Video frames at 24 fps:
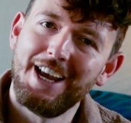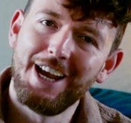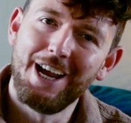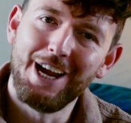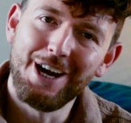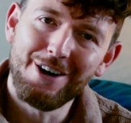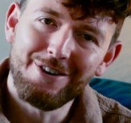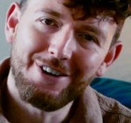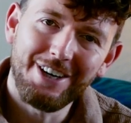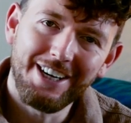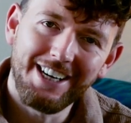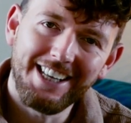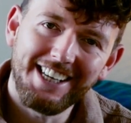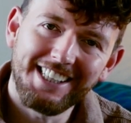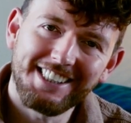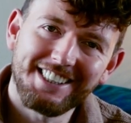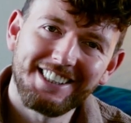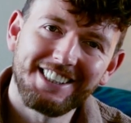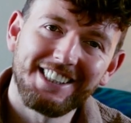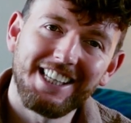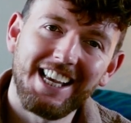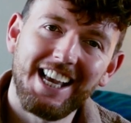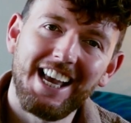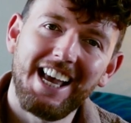here it
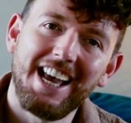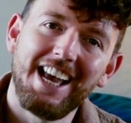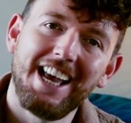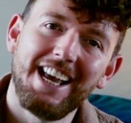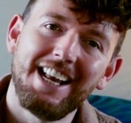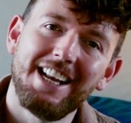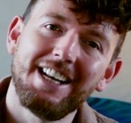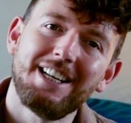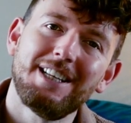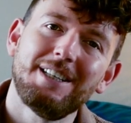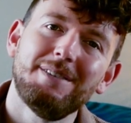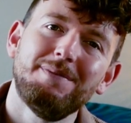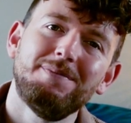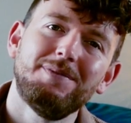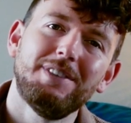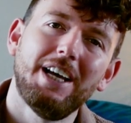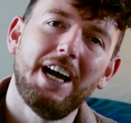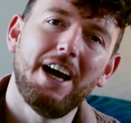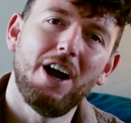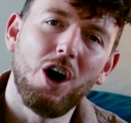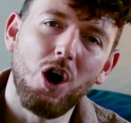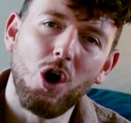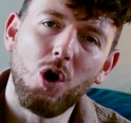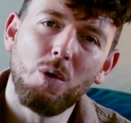is, and
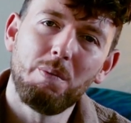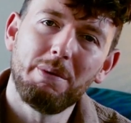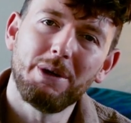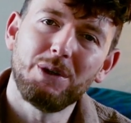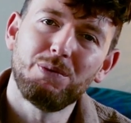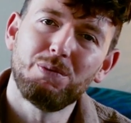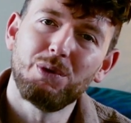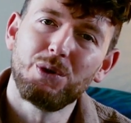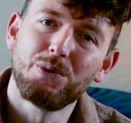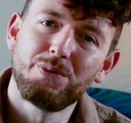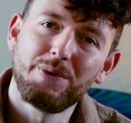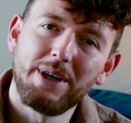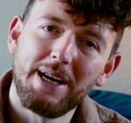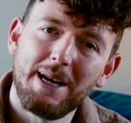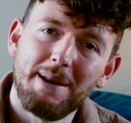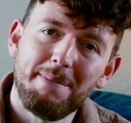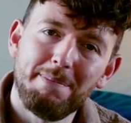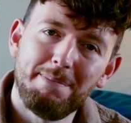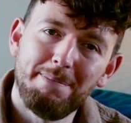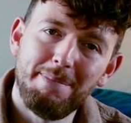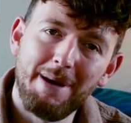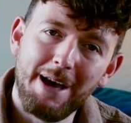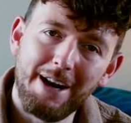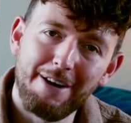I hope it will really
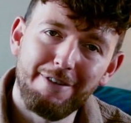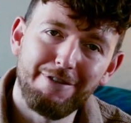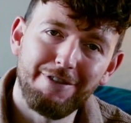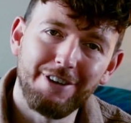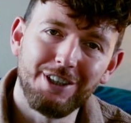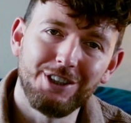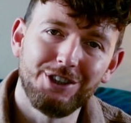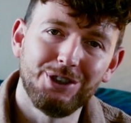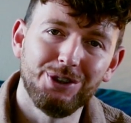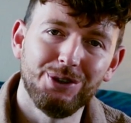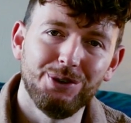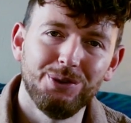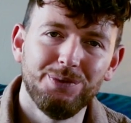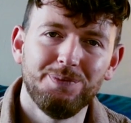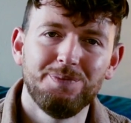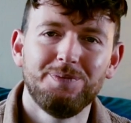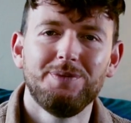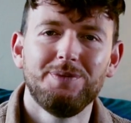benefit you.